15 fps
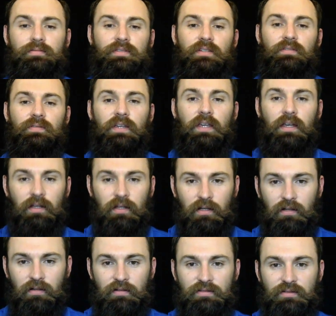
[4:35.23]
See if you can't get
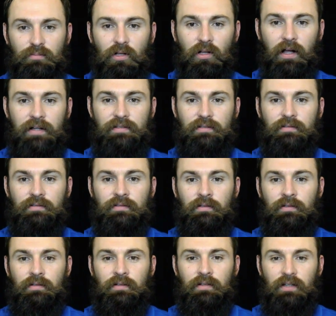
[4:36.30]
into some classes.
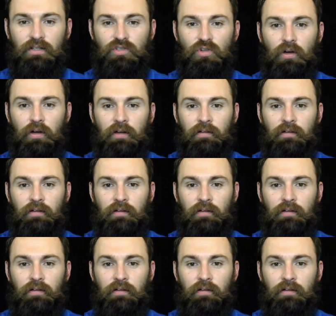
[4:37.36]
Enjoy.